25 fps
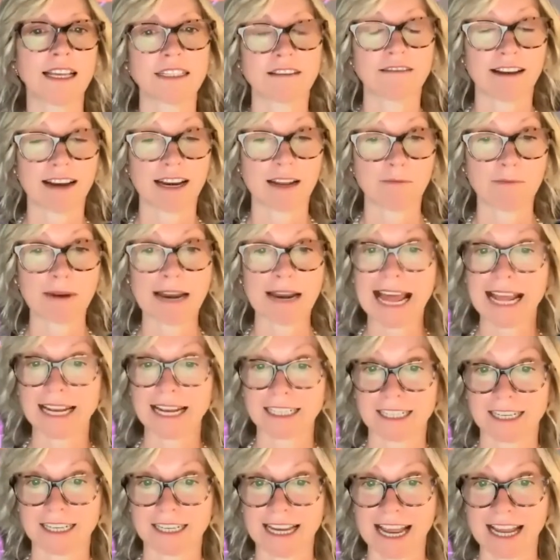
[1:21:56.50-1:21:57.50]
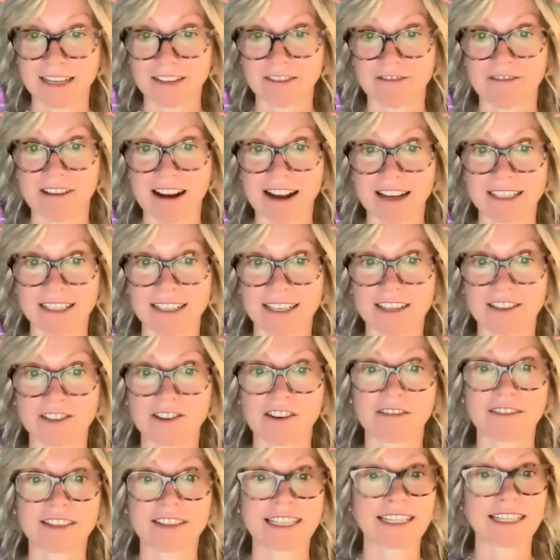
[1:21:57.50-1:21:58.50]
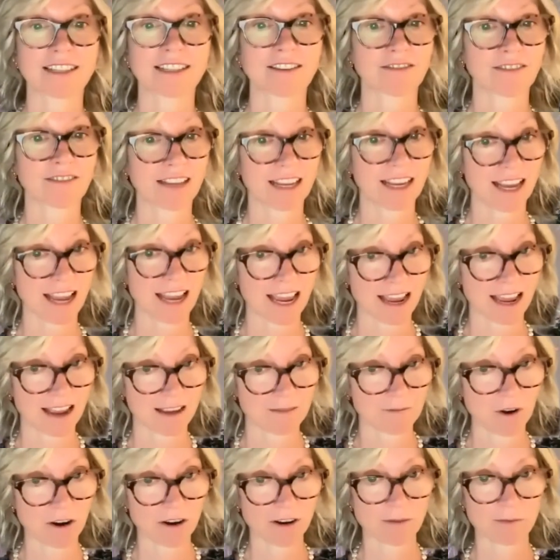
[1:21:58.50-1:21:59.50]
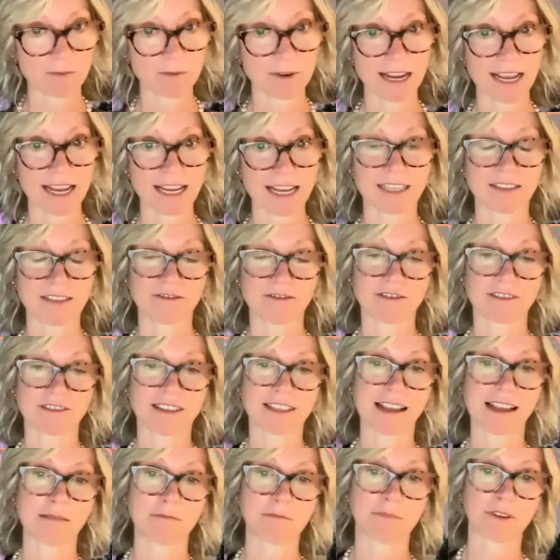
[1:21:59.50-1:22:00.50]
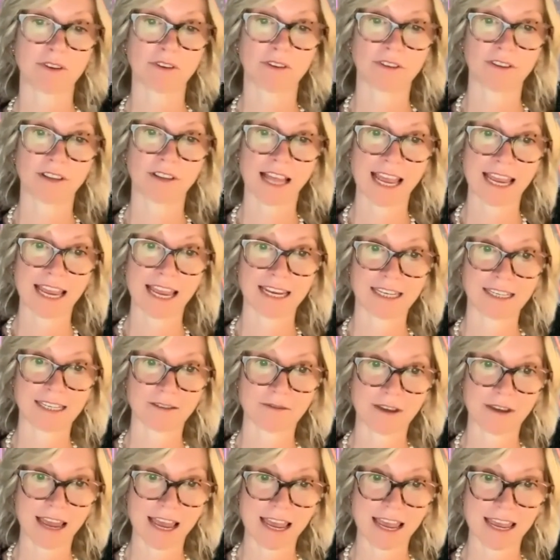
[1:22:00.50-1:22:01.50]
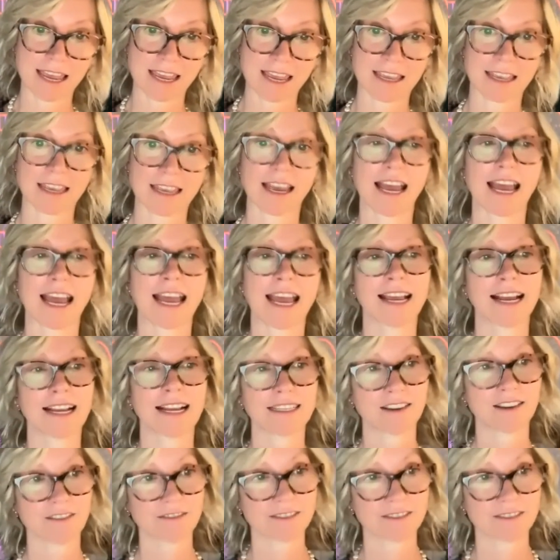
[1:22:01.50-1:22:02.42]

Is there any plan to categorize the services on the AI marketplace? For example, A2A, AI